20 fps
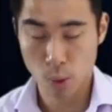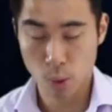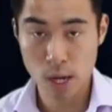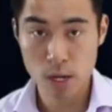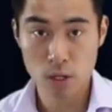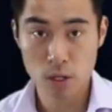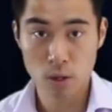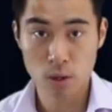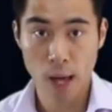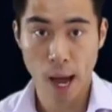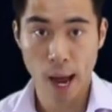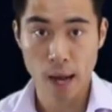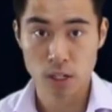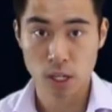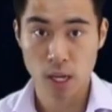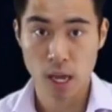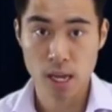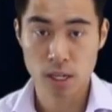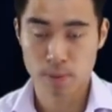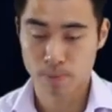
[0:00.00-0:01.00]
the way you do
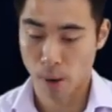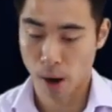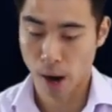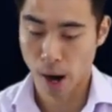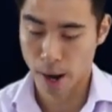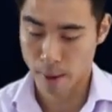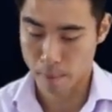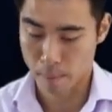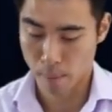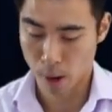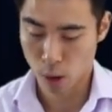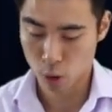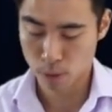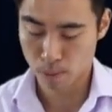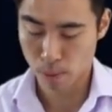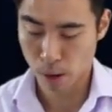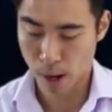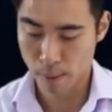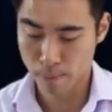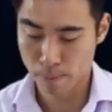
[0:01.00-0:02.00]
that is by
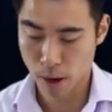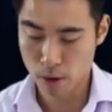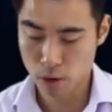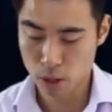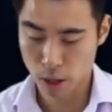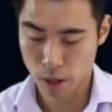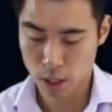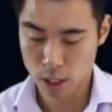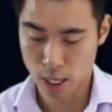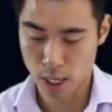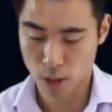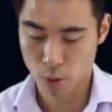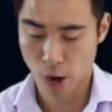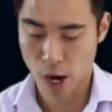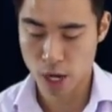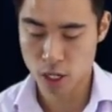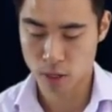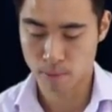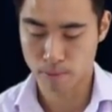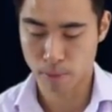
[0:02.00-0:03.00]
multiplying both sides of the
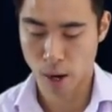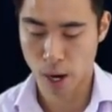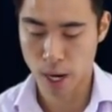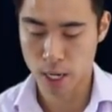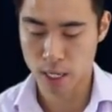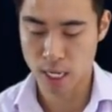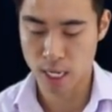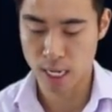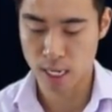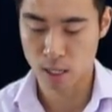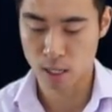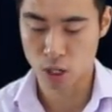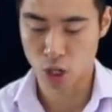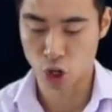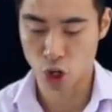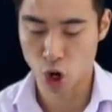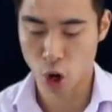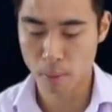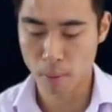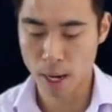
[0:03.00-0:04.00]
equation by the
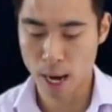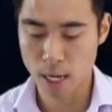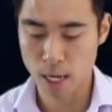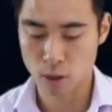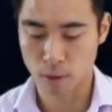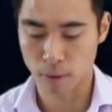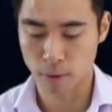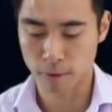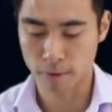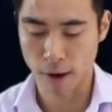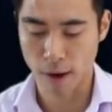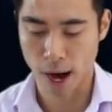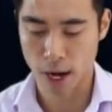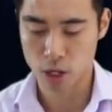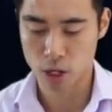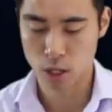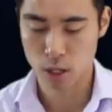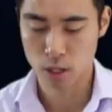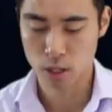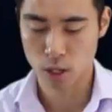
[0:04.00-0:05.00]
denominator of the
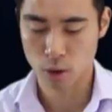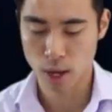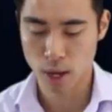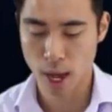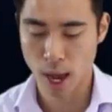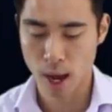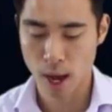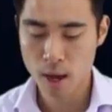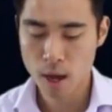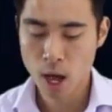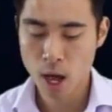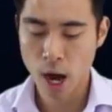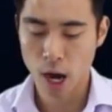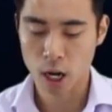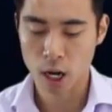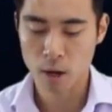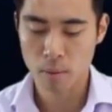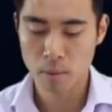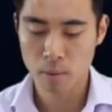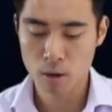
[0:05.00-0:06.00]
fraction. So here
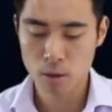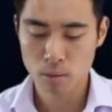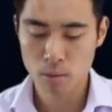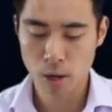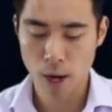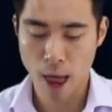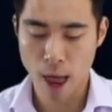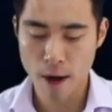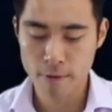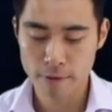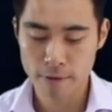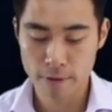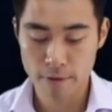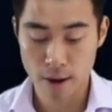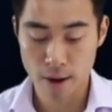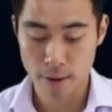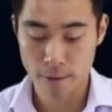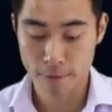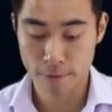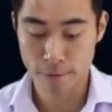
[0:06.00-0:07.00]
I'm going to multiply
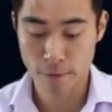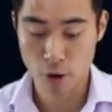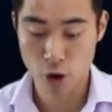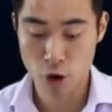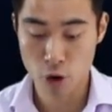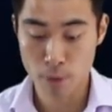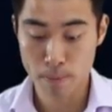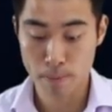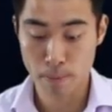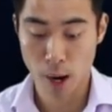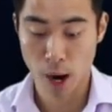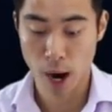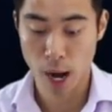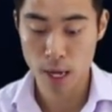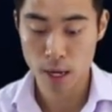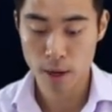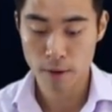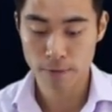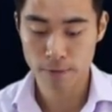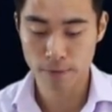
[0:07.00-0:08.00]
everything through
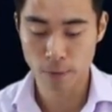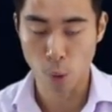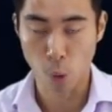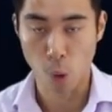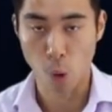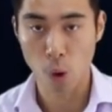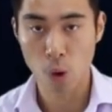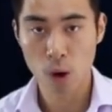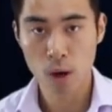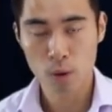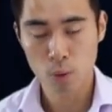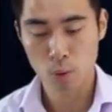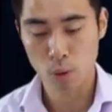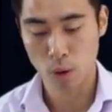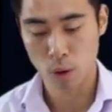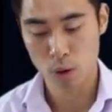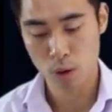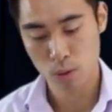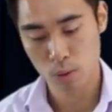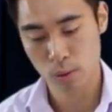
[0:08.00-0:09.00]
by 4.
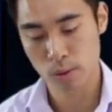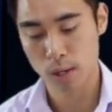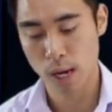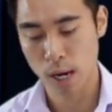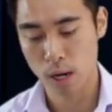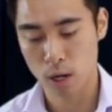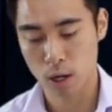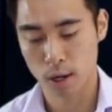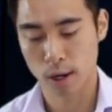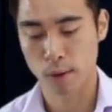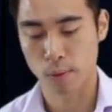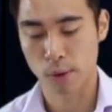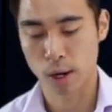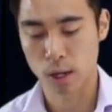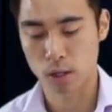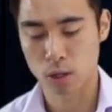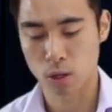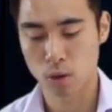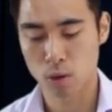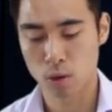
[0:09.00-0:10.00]
What does that look like when I